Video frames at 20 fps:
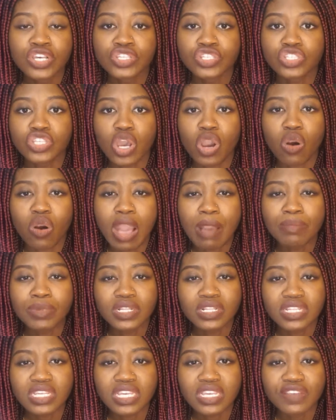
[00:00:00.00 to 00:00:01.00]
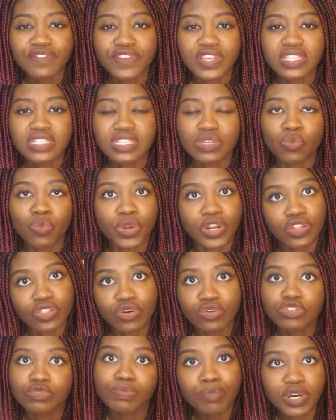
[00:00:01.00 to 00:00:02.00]
So I believe it's one of
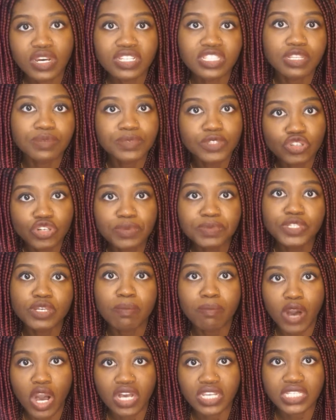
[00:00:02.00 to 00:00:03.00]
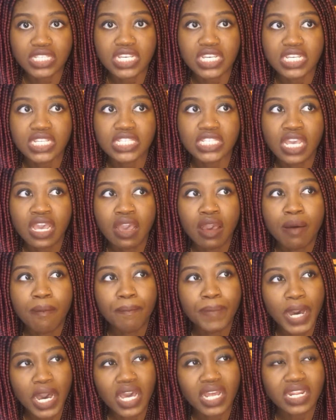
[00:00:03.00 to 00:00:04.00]
those book subscription boxes,
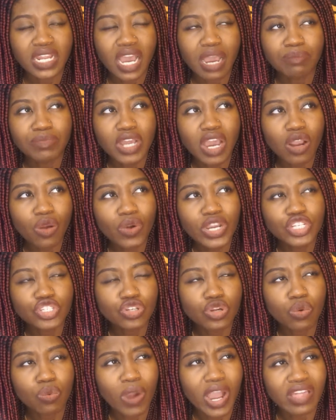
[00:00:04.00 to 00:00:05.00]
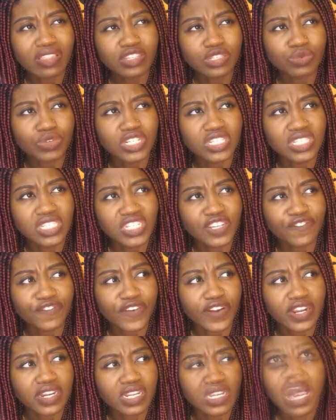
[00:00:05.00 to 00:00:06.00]
but I'm not quite sure why this one is
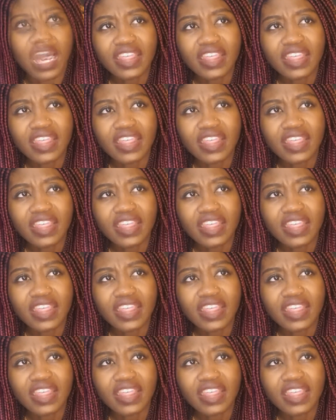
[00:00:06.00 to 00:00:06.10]
different.